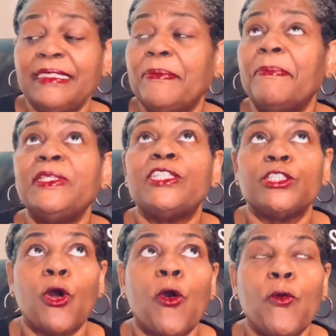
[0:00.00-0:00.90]
in
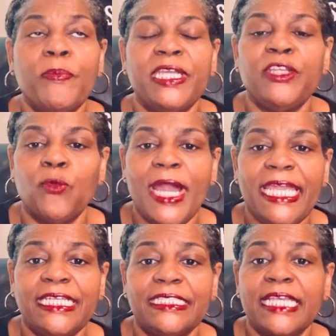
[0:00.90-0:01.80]
so many
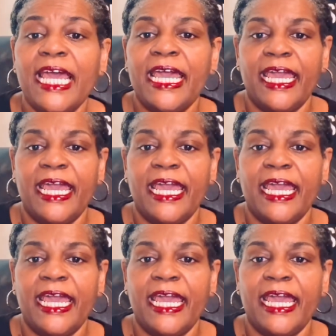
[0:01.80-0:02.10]
ways.